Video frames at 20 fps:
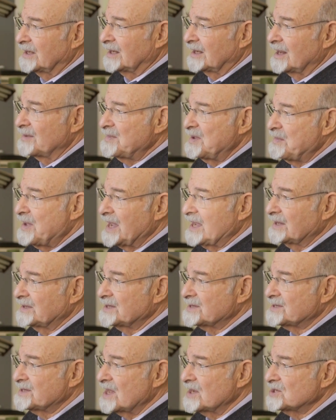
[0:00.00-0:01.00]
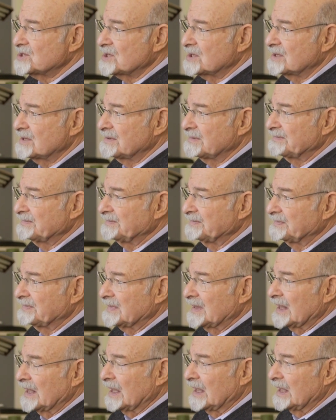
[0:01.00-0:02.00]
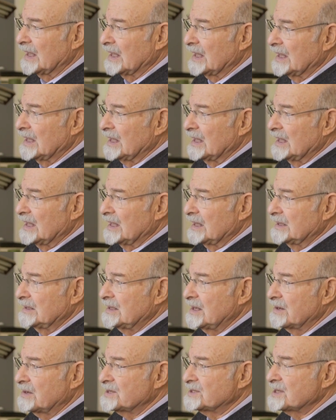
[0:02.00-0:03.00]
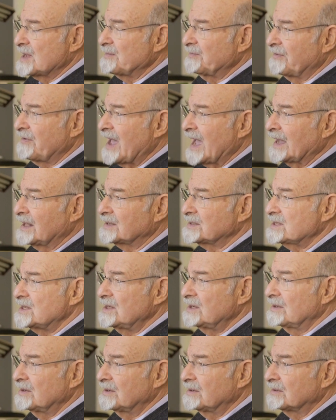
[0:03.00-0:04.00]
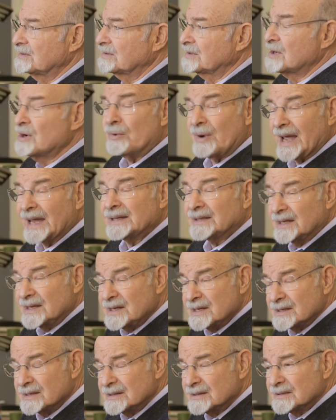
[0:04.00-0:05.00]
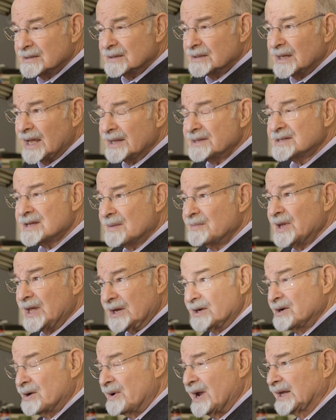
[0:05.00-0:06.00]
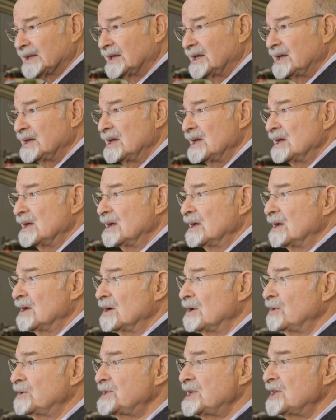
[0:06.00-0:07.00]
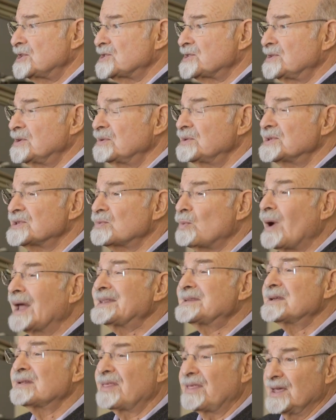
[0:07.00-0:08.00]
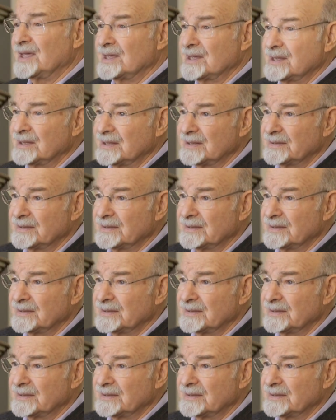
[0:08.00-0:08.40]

let me make a distinction. There are some faculty correctly and some incorrectly who teach students what to think.